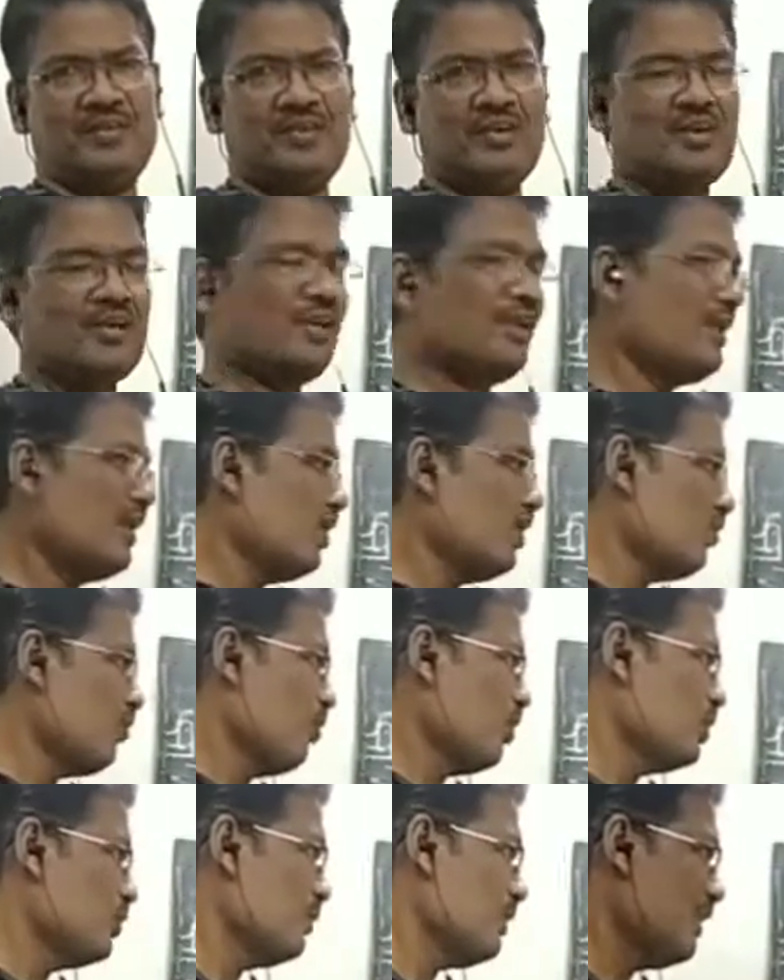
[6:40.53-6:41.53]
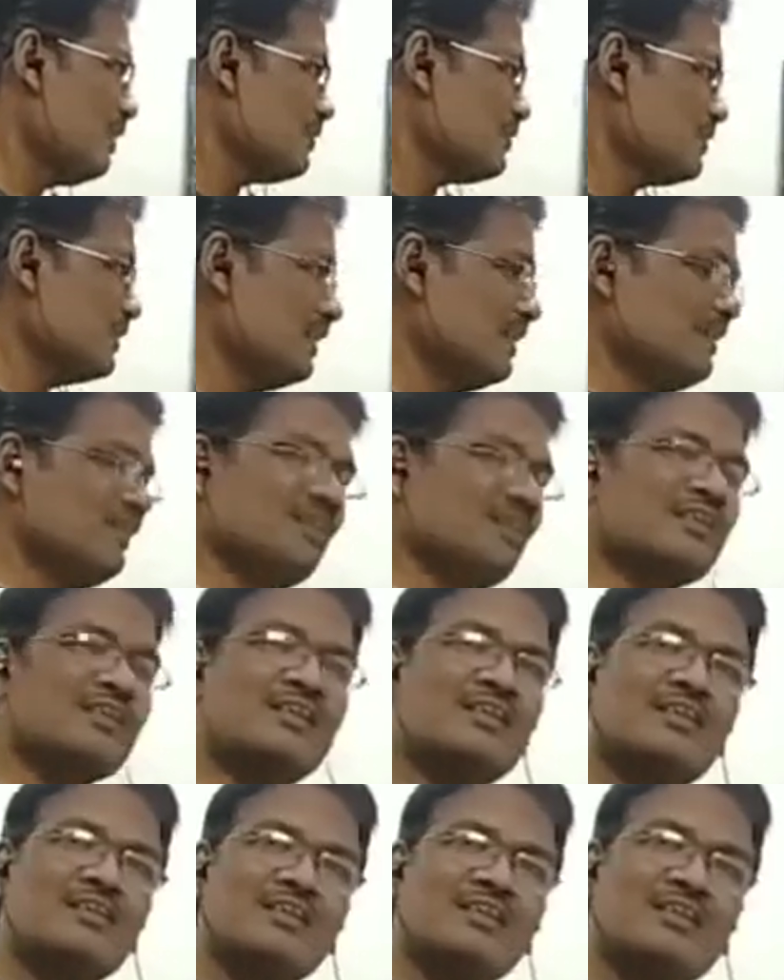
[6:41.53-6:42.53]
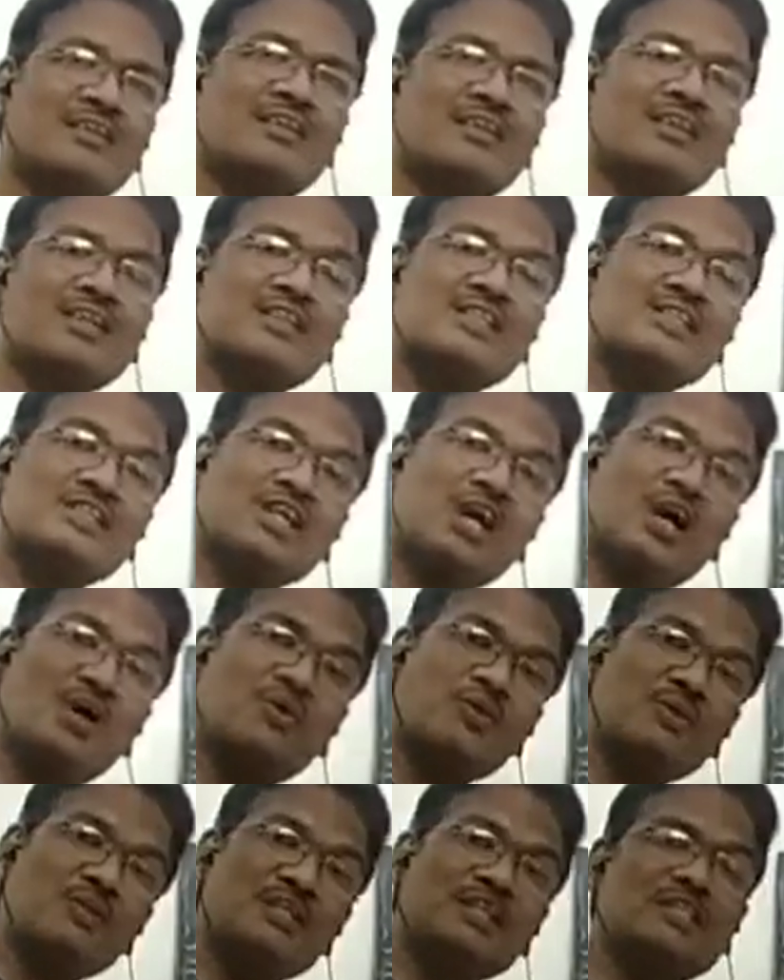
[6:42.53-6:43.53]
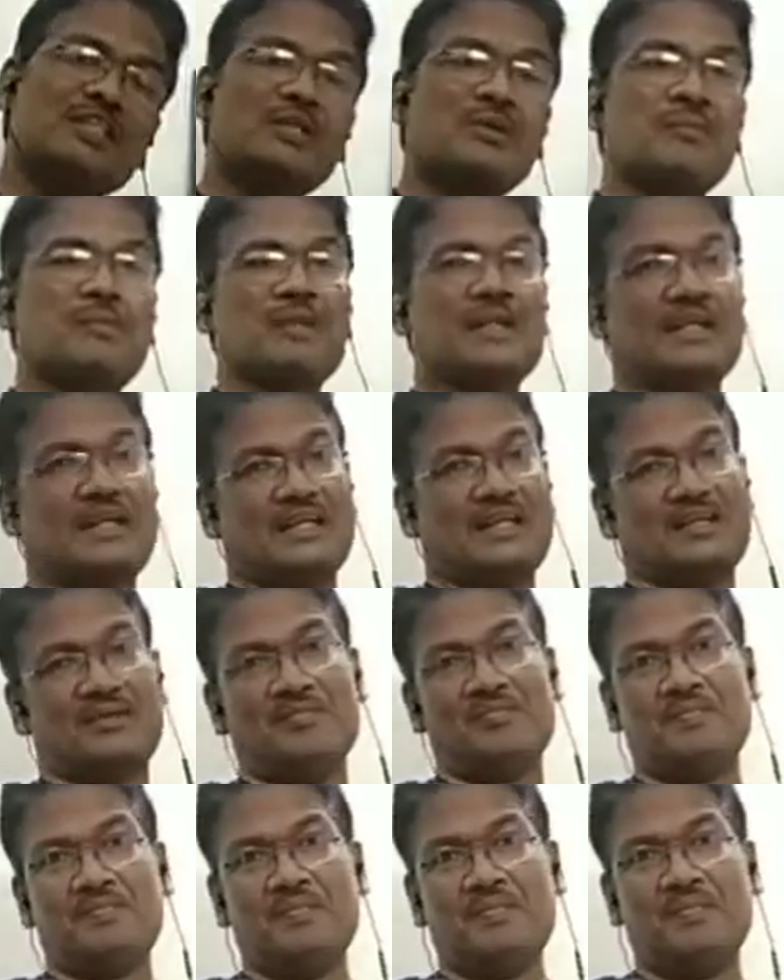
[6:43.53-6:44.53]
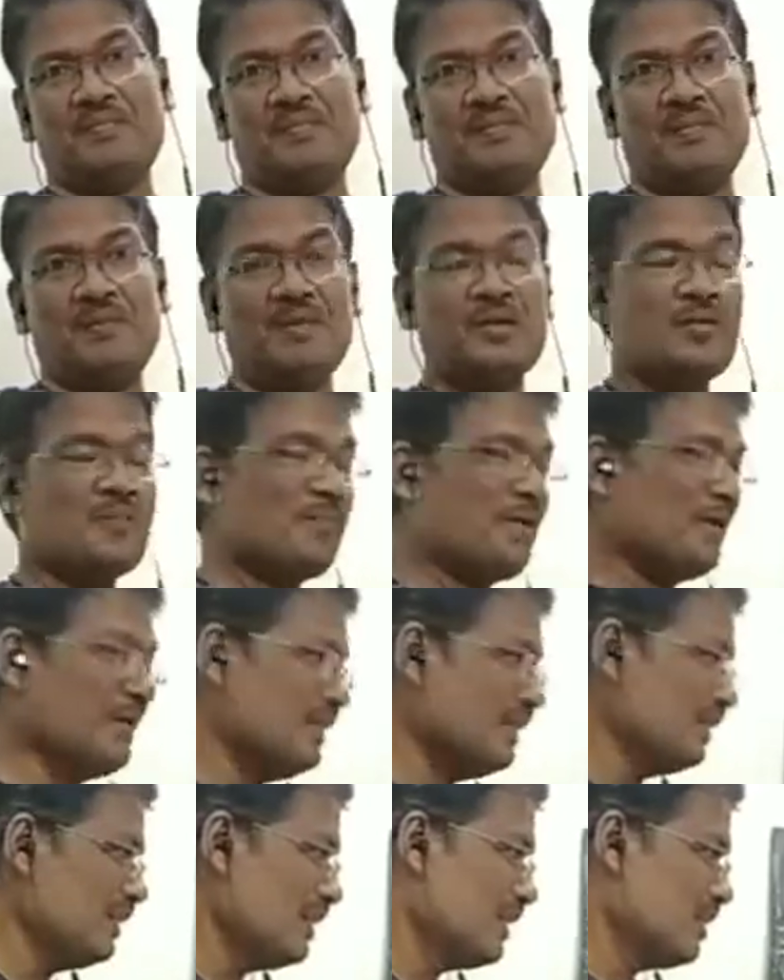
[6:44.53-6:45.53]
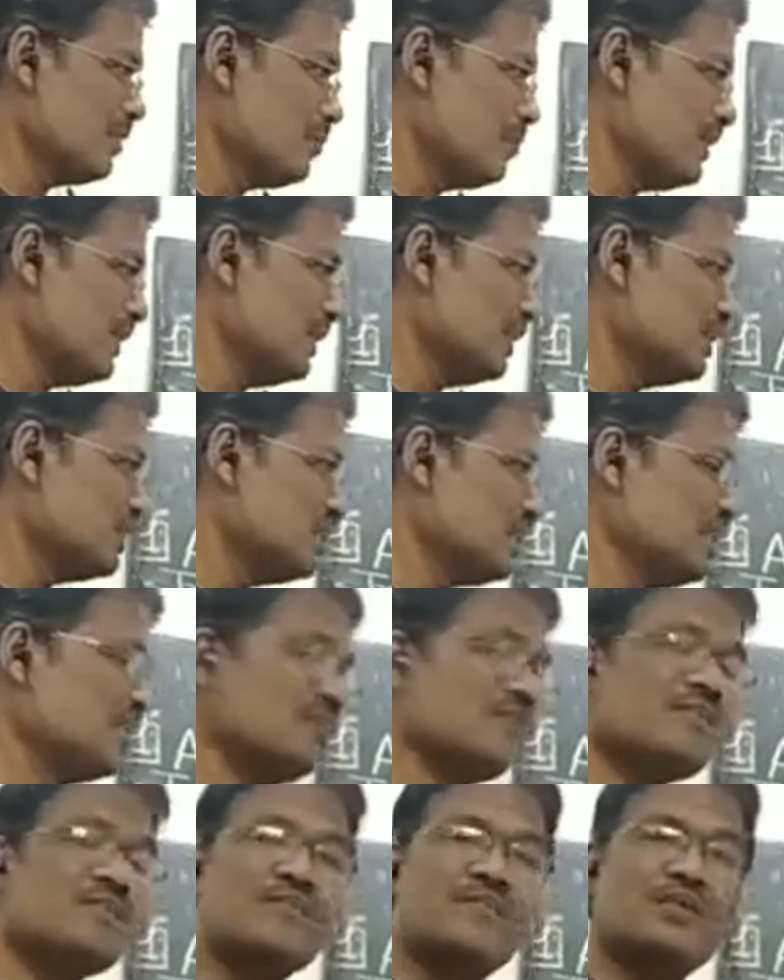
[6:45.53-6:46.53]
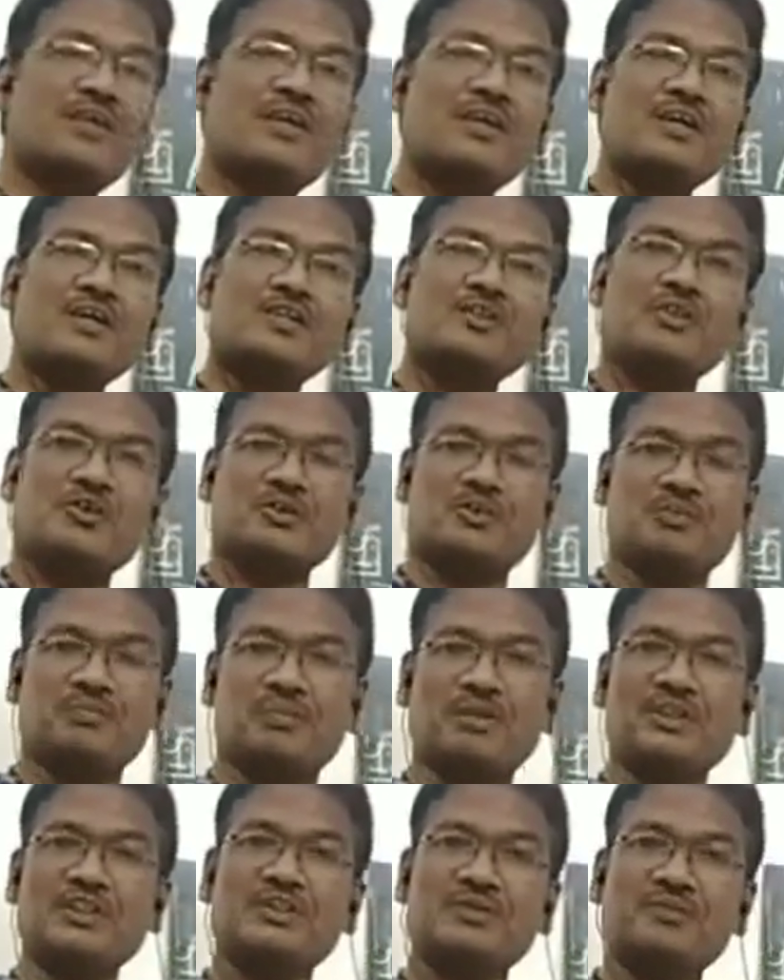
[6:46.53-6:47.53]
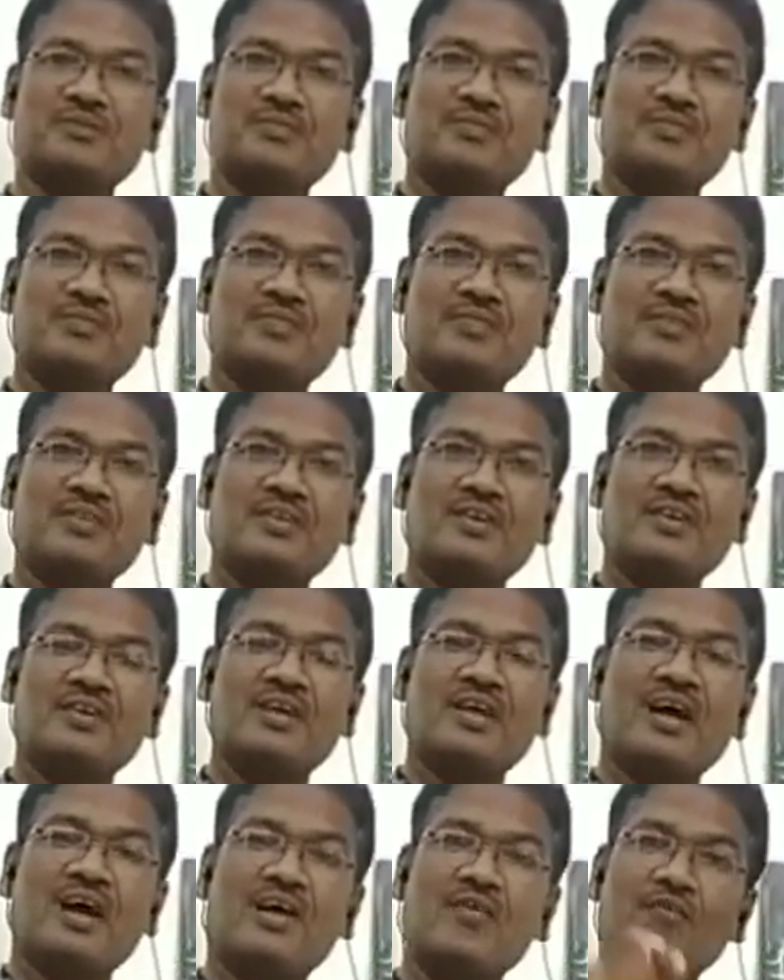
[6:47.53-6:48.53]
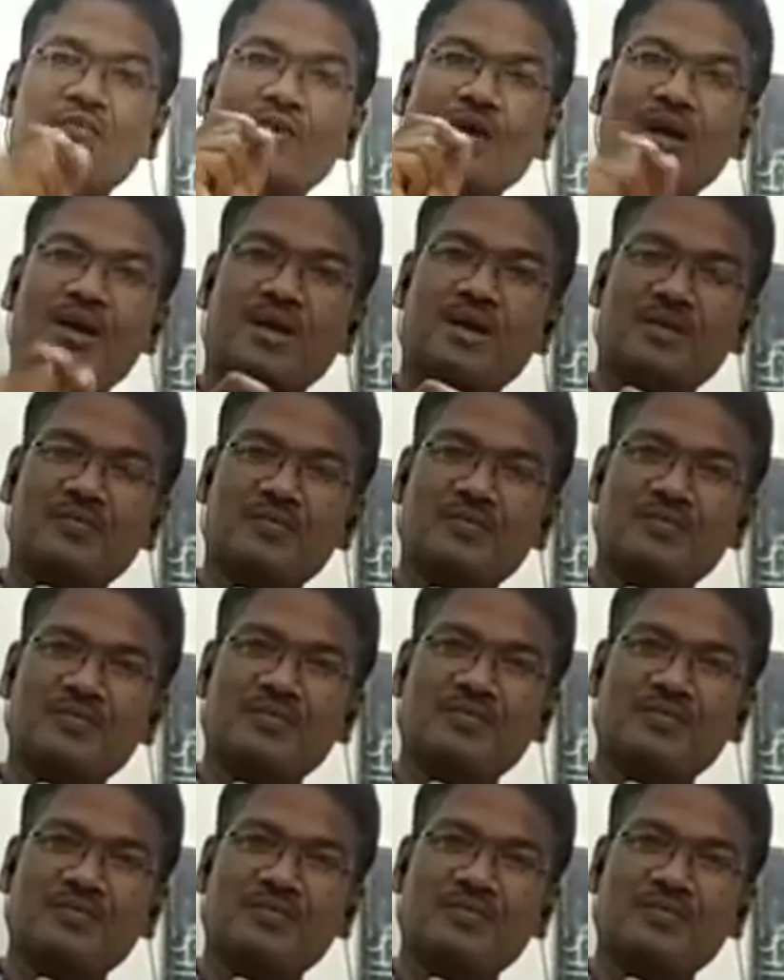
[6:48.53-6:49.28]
Here what we have seen, the sound is repeated. But in repetition figures of speech, a word